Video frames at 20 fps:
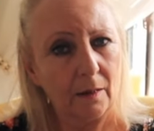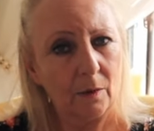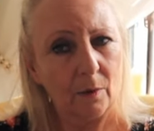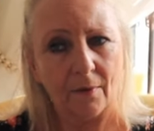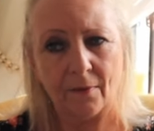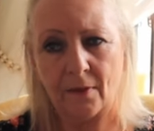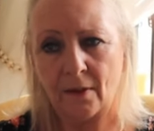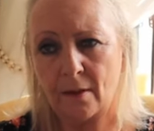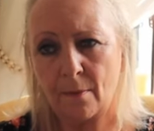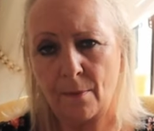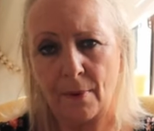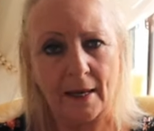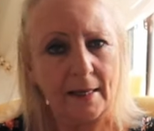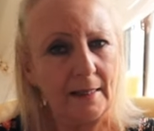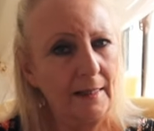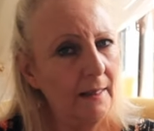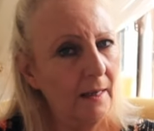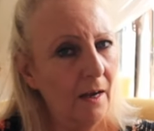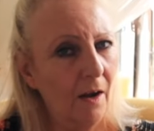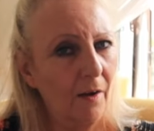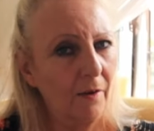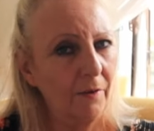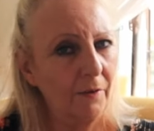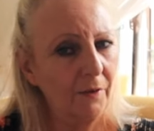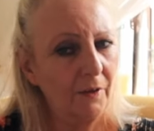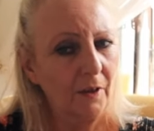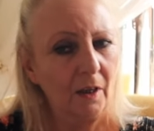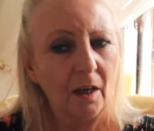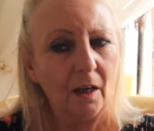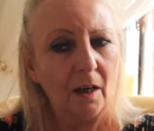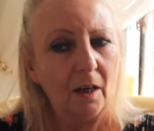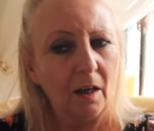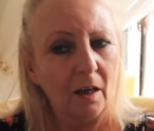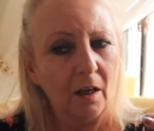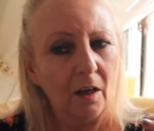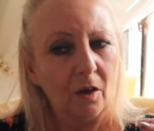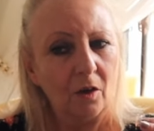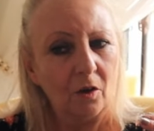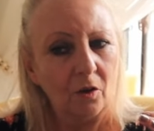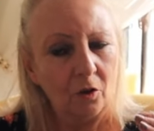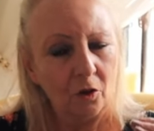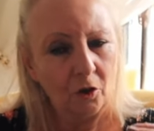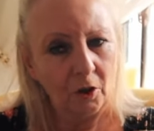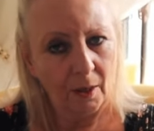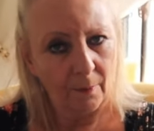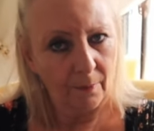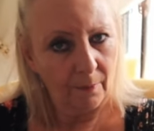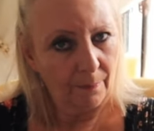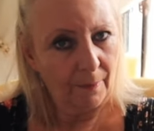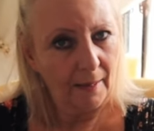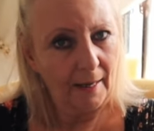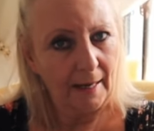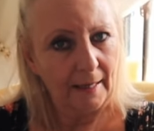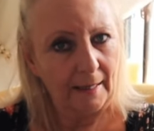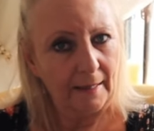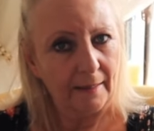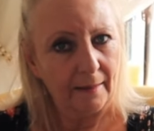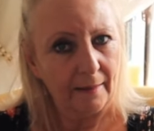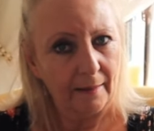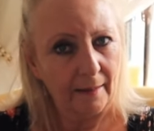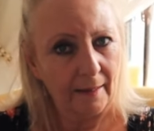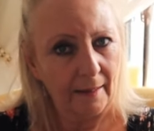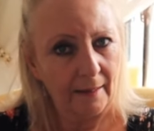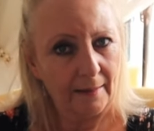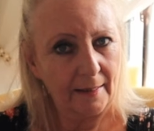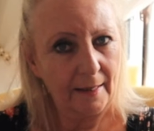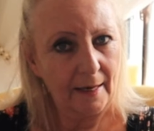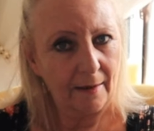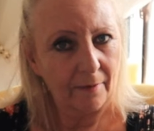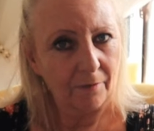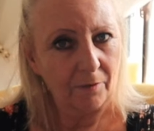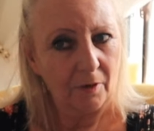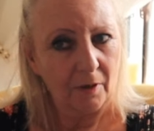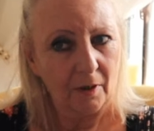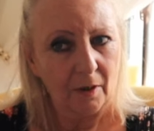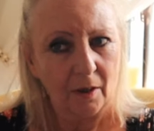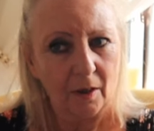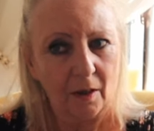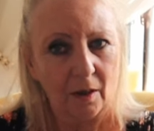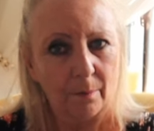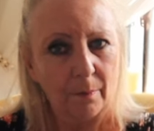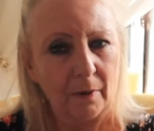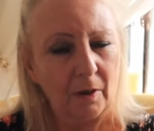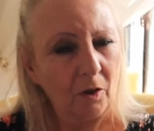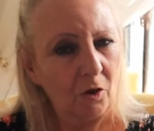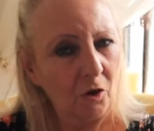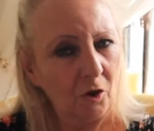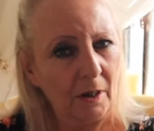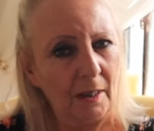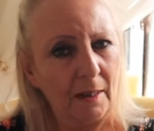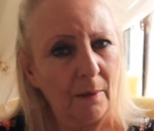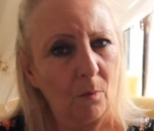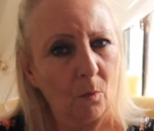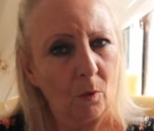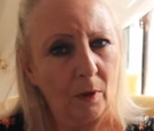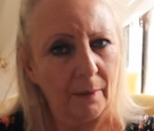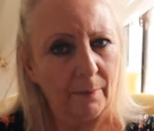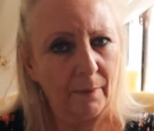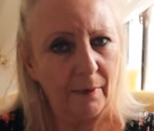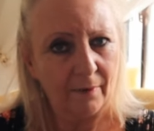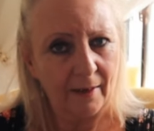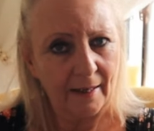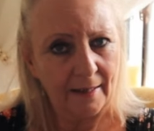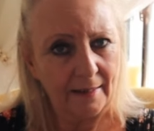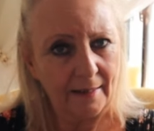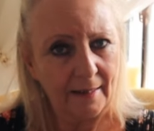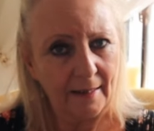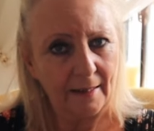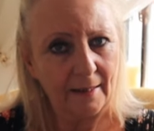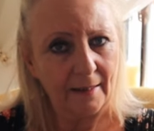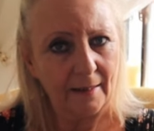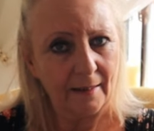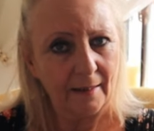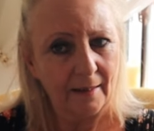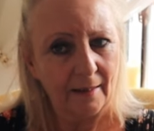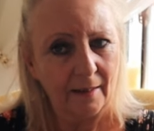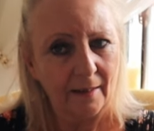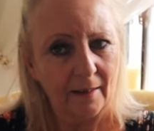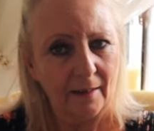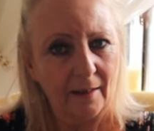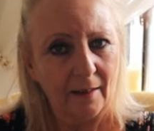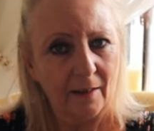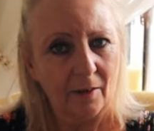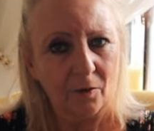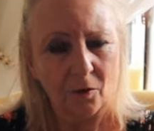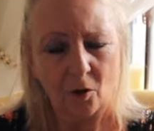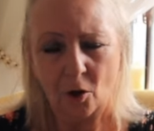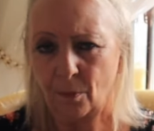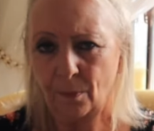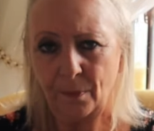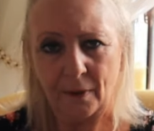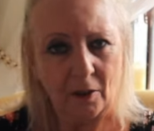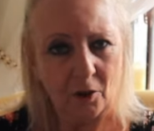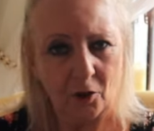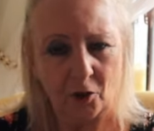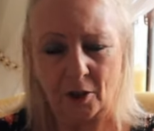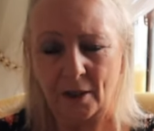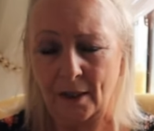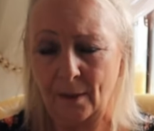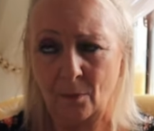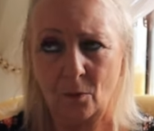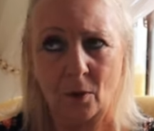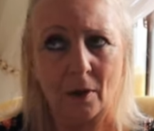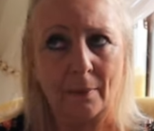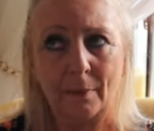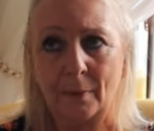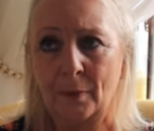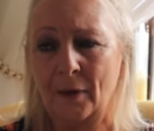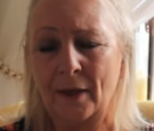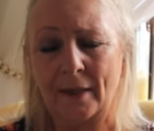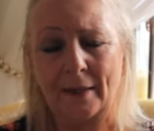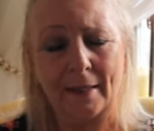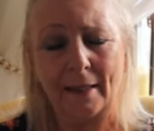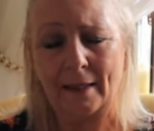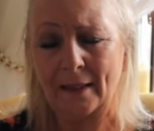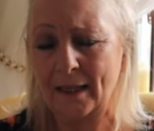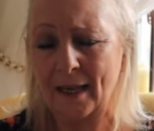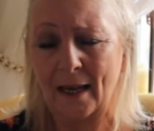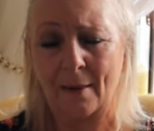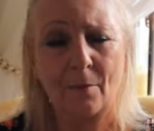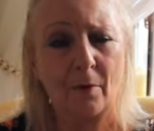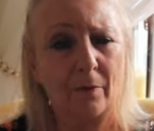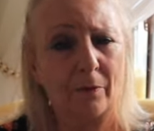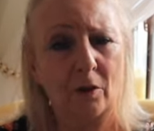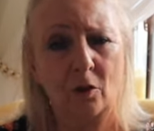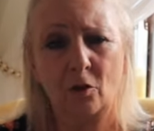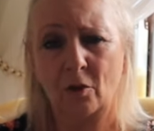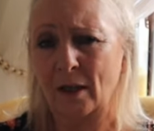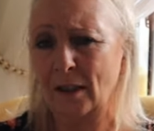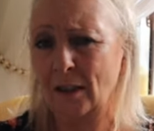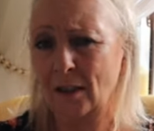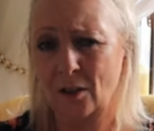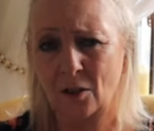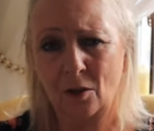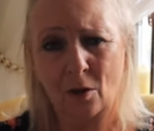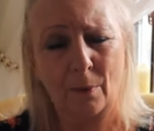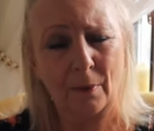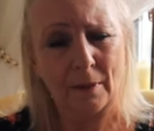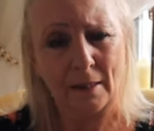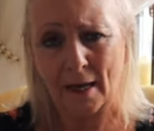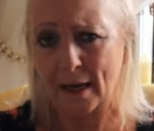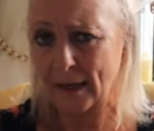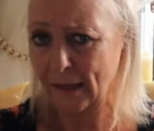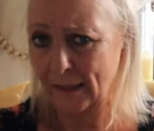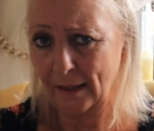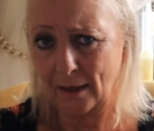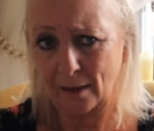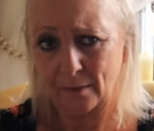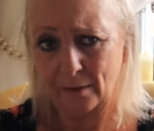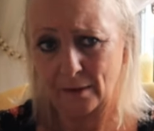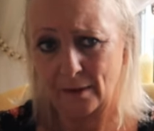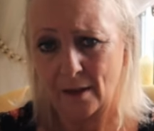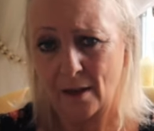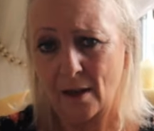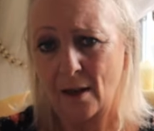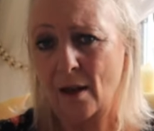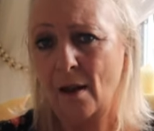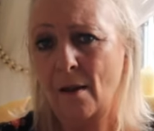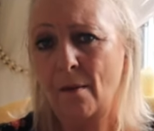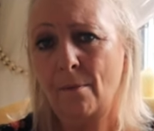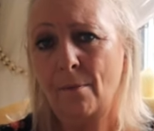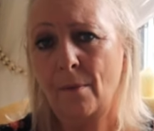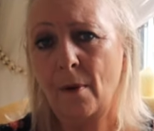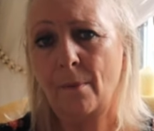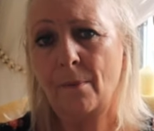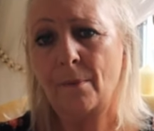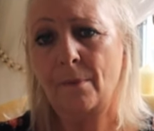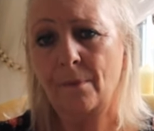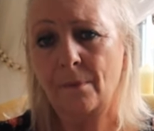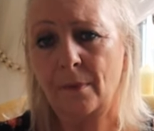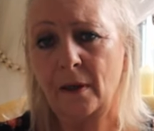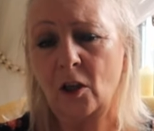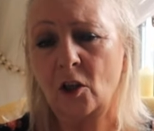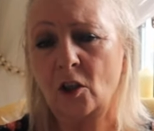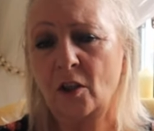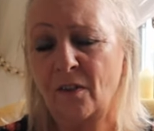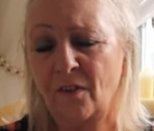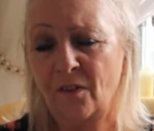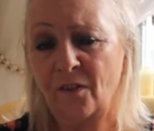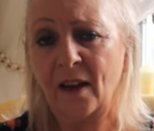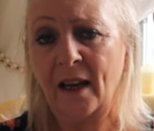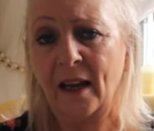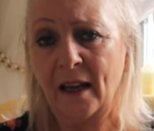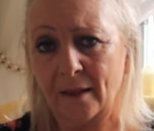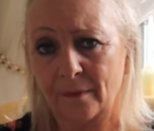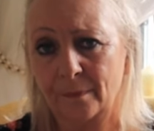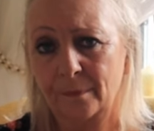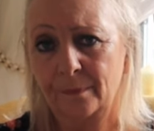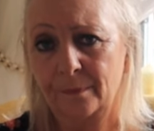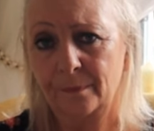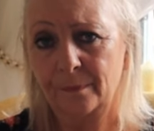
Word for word: So even if the police had asked, she would play it down because she didn't want him arrested. Not because she didn't want him arrested to get him off the streets and stop attacking her, but because of fear.